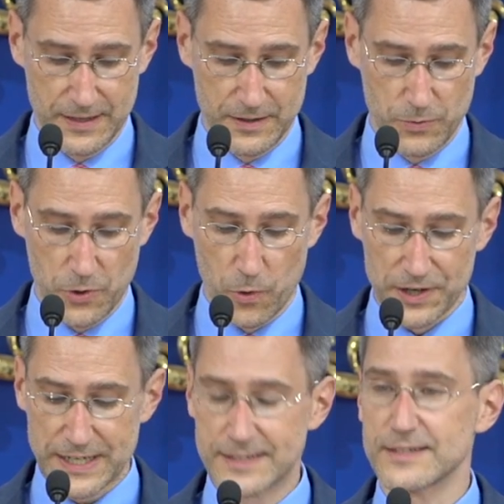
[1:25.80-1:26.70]
We're
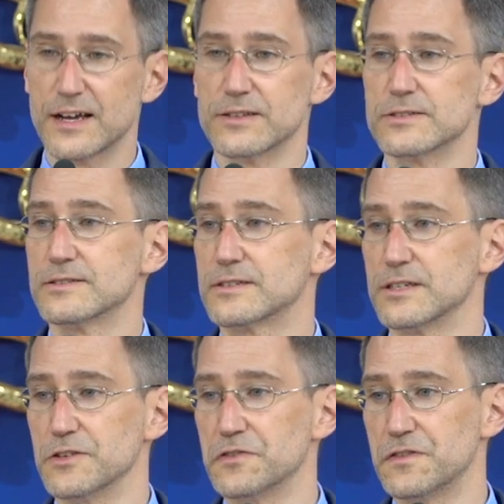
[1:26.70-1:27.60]
working together to
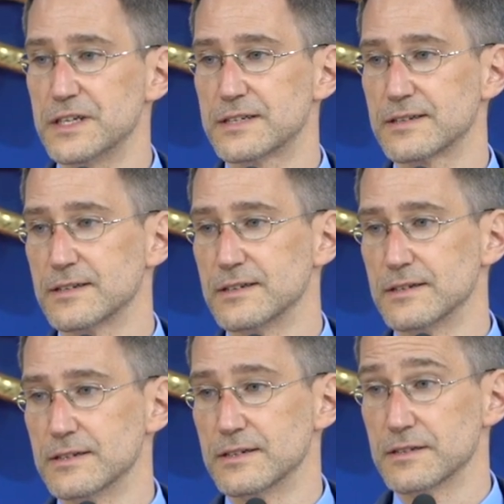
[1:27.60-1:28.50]
defeat
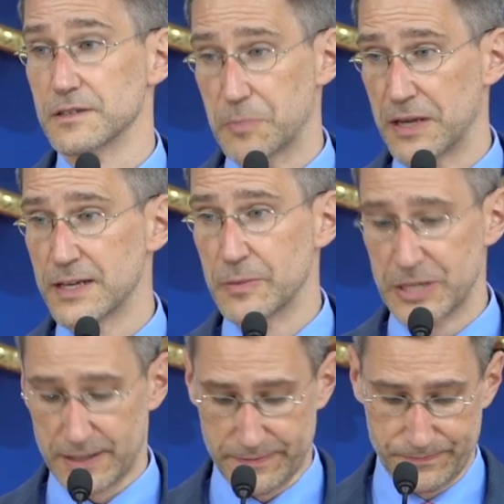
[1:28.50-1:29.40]
the
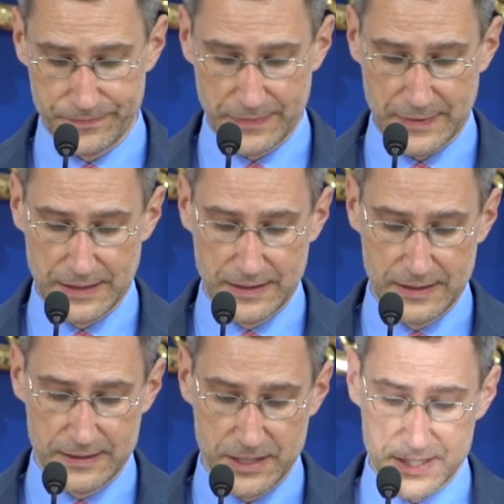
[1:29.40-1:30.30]
pandemic.
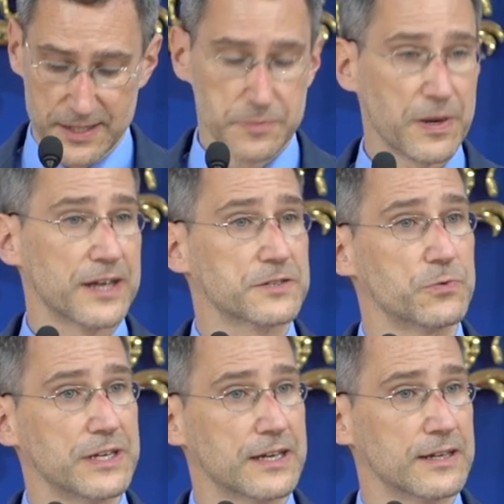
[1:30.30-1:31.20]
Just this past
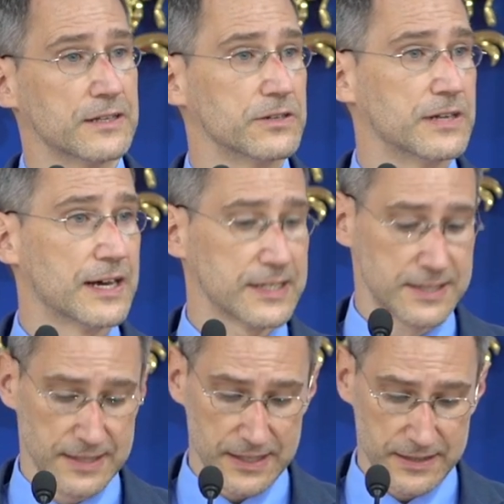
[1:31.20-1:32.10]
weekend, the United
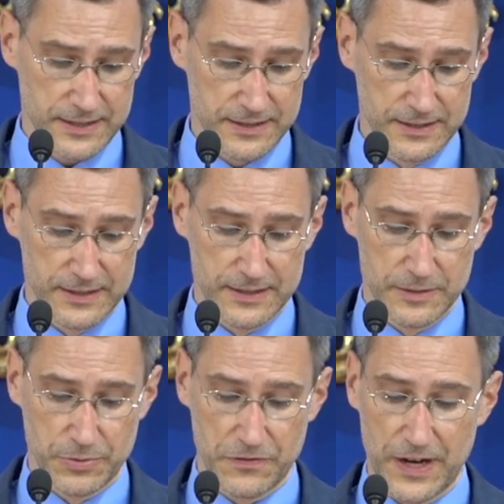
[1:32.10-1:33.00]
States
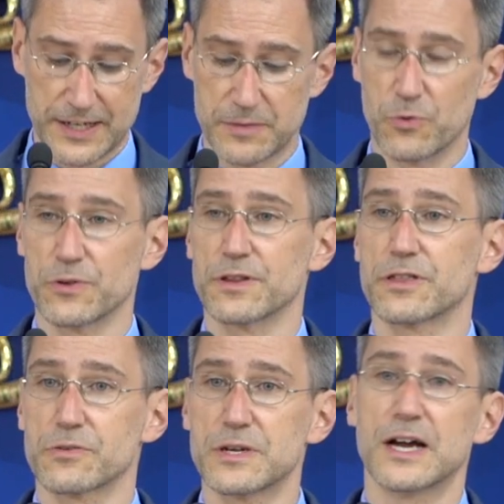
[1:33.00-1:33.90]
provided more than
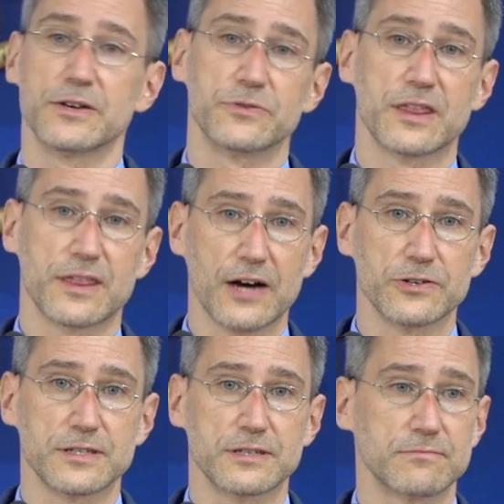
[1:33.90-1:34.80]

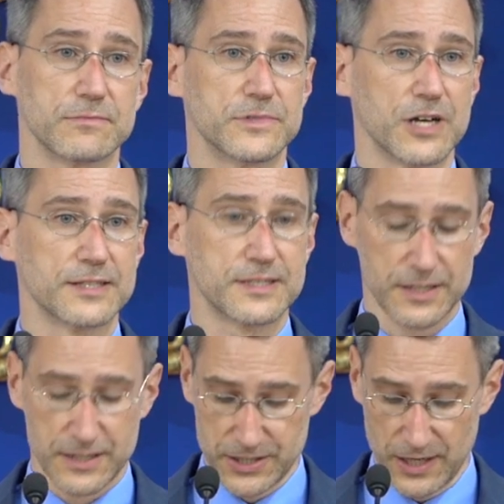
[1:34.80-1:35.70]
300,000
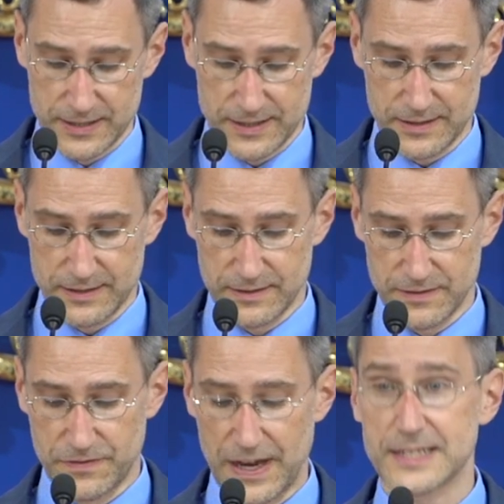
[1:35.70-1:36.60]
Johnson & Johnson
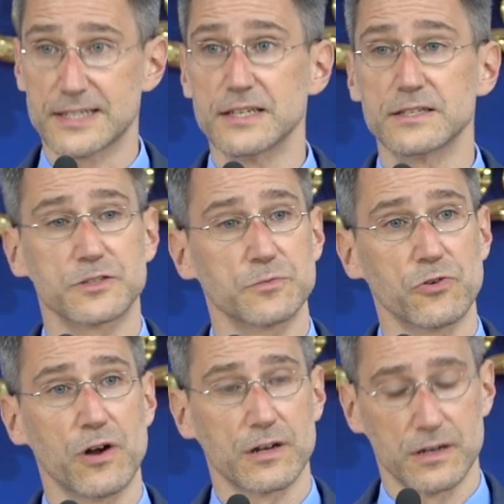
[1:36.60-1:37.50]
vaccines to
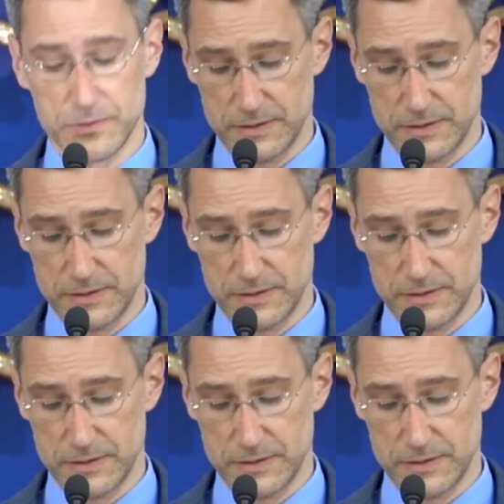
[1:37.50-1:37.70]
Morocco.